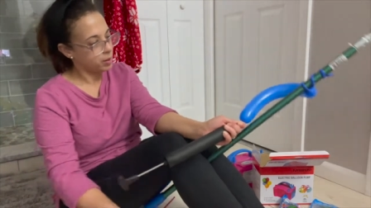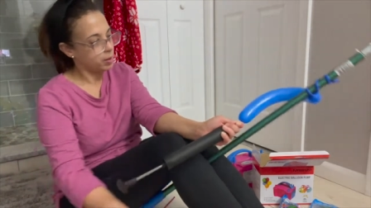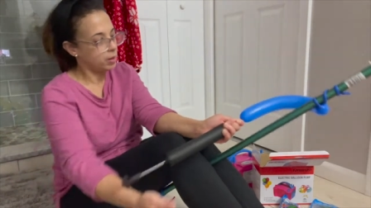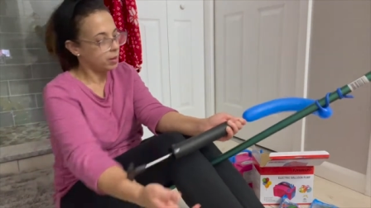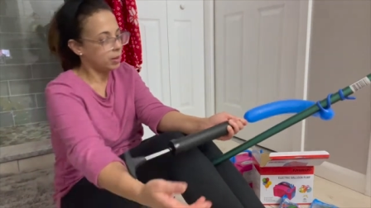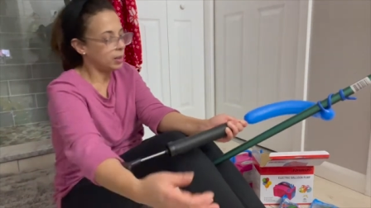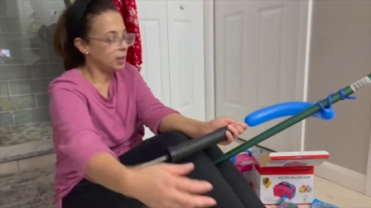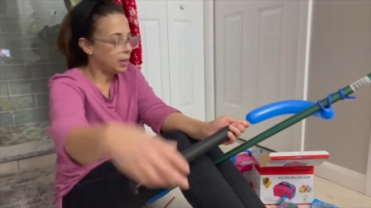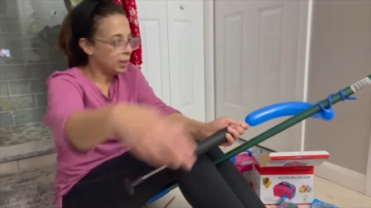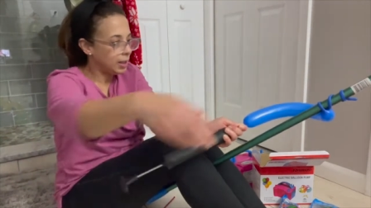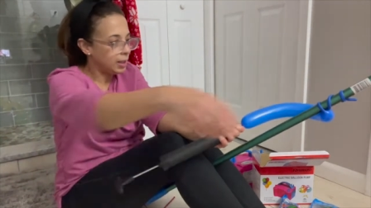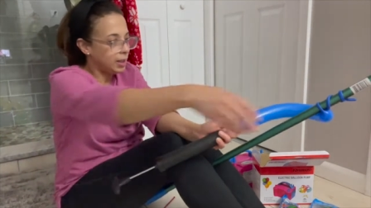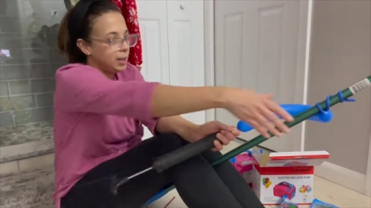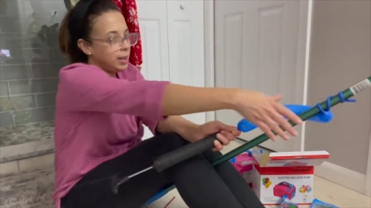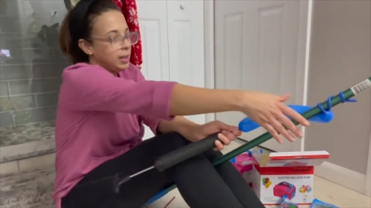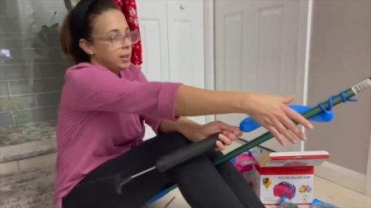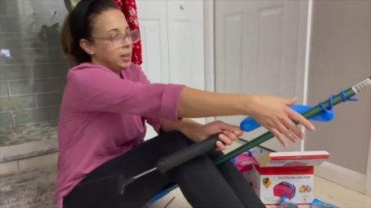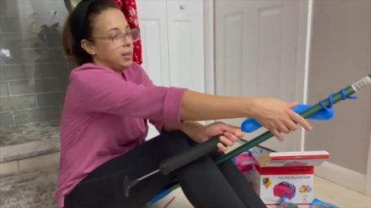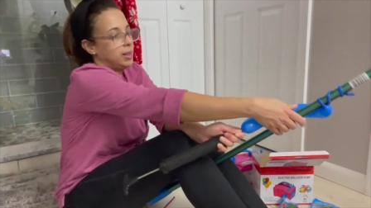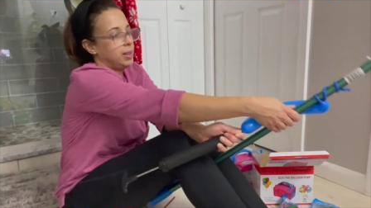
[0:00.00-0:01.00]
Ah!
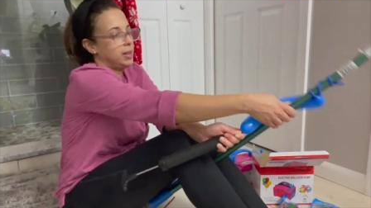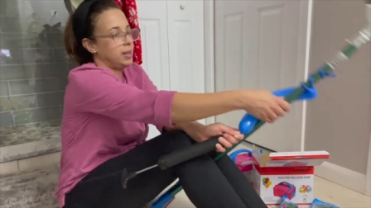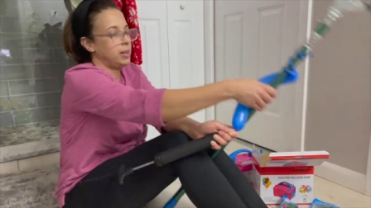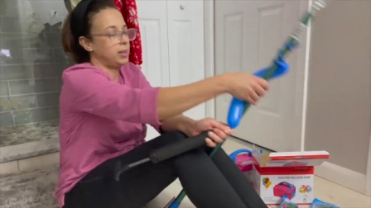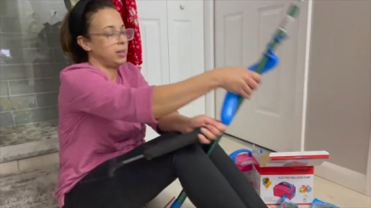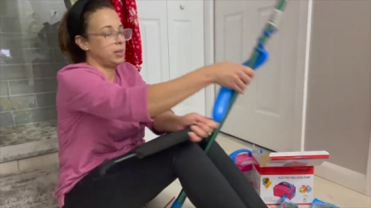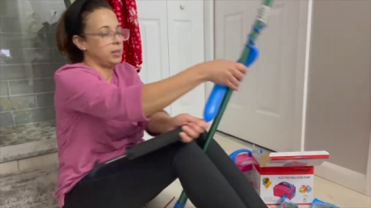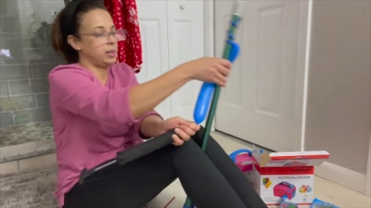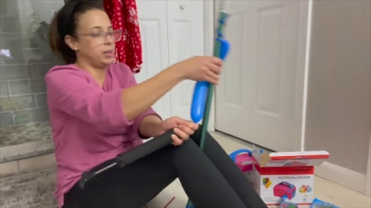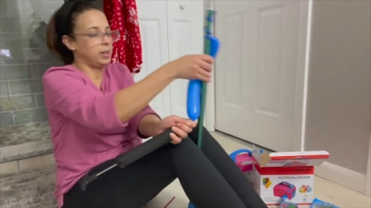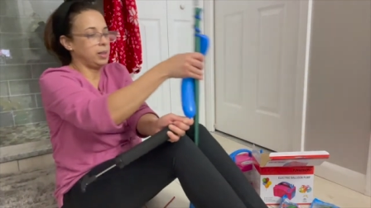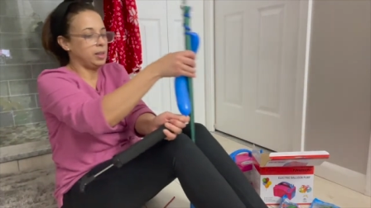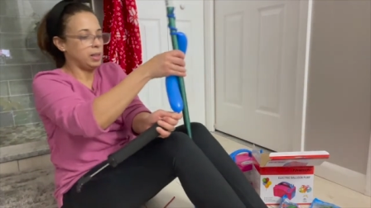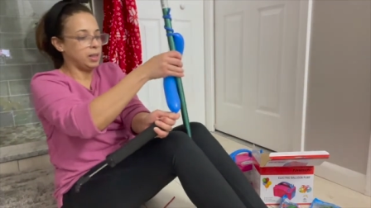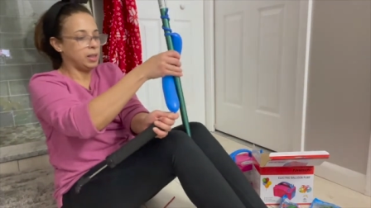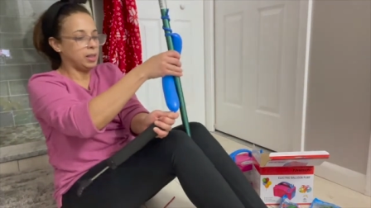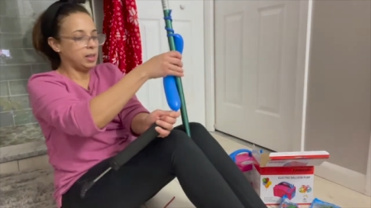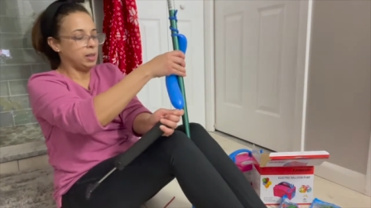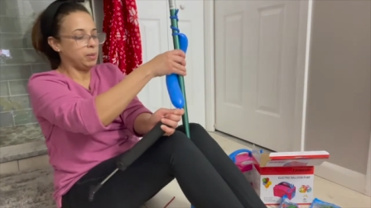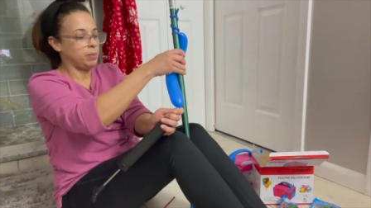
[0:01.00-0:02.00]

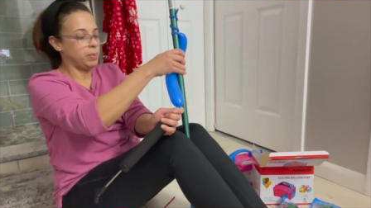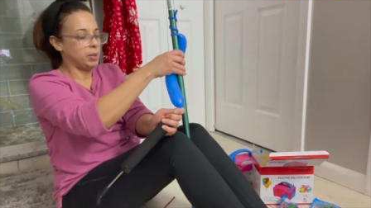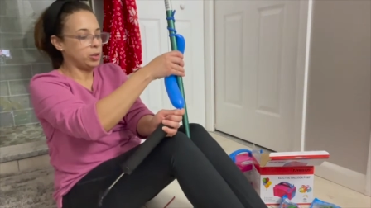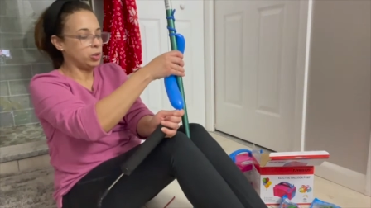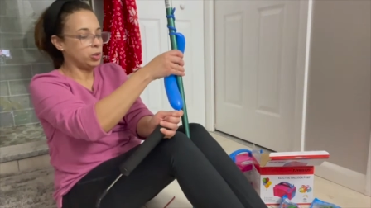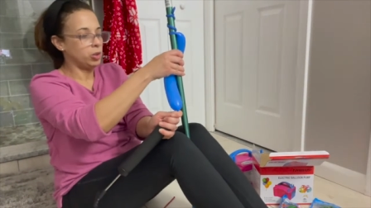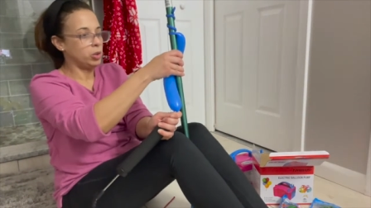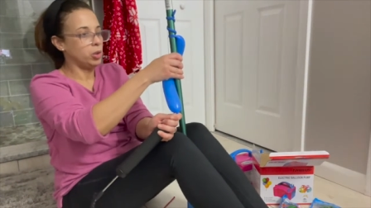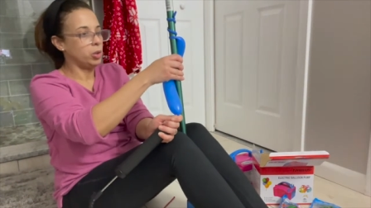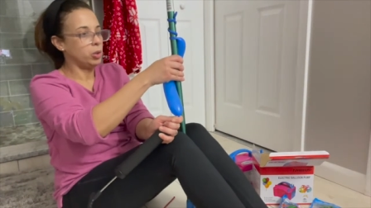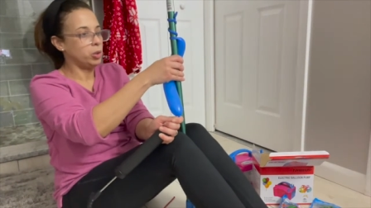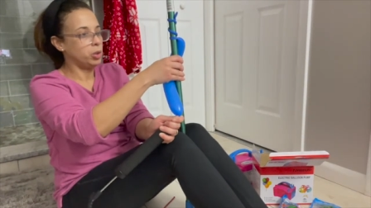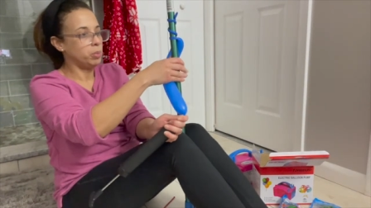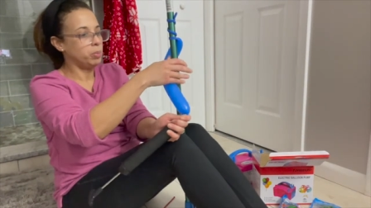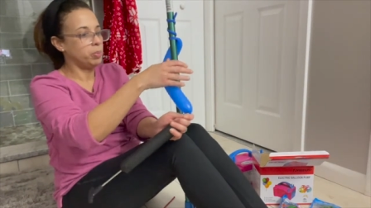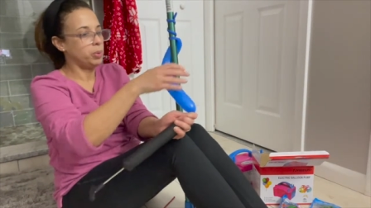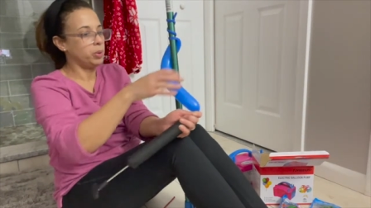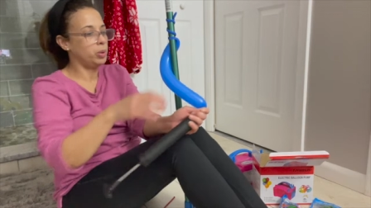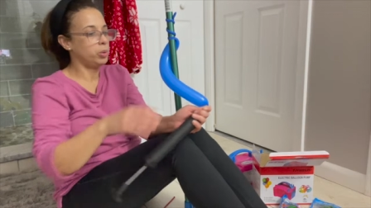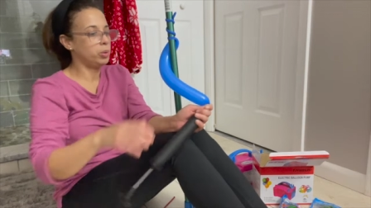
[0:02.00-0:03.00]
And make sure you hold your
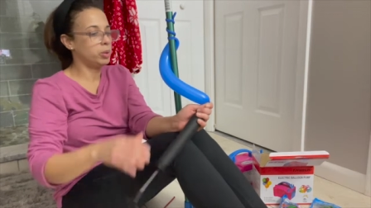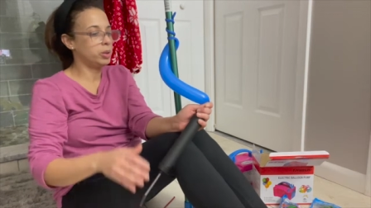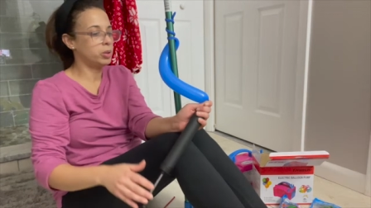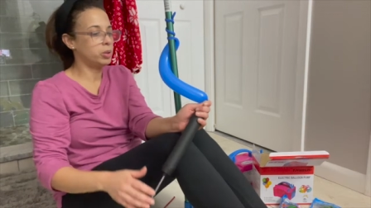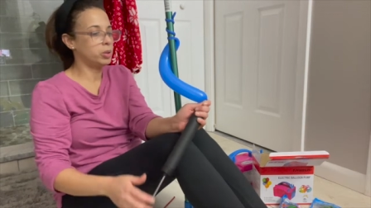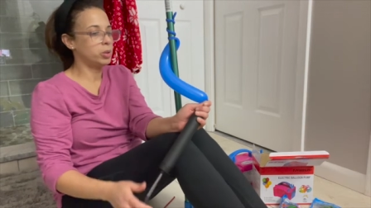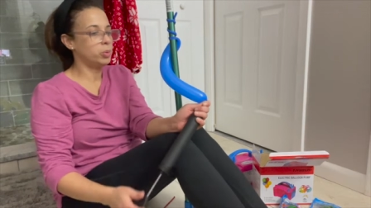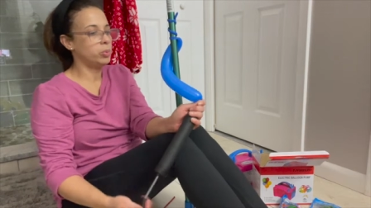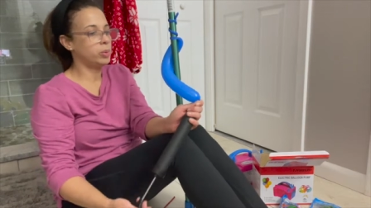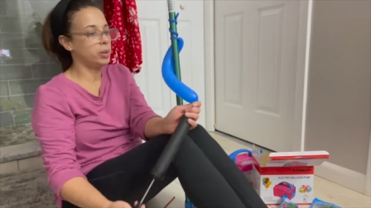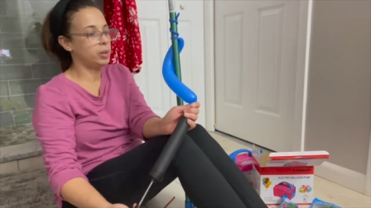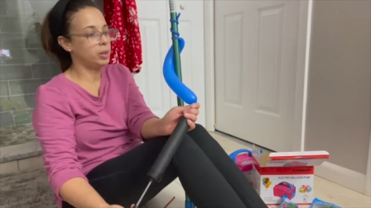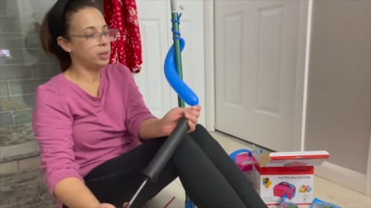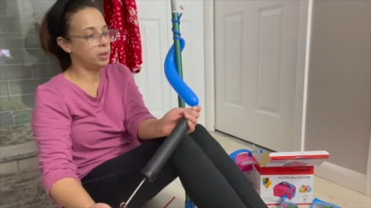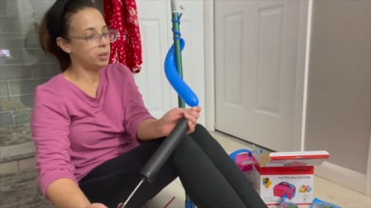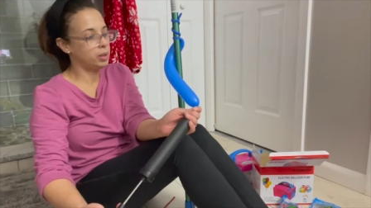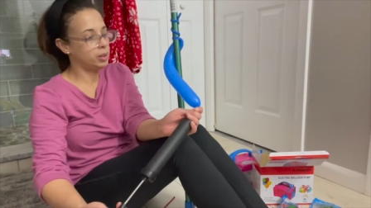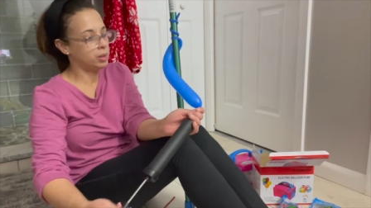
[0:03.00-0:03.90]
pole because you wanna,